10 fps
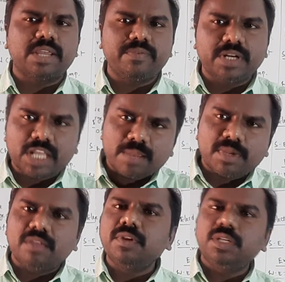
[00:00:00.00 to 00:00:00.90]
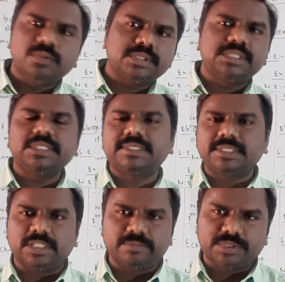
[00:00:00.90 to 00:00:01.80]
Every time I will use these
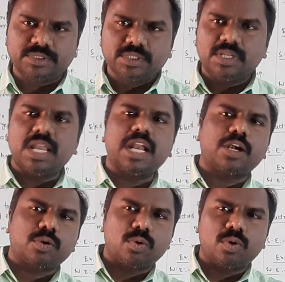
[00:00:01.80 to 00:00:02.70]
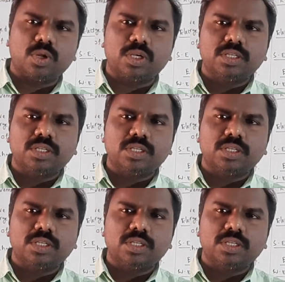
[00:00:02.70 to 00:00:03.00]
terms, electrode,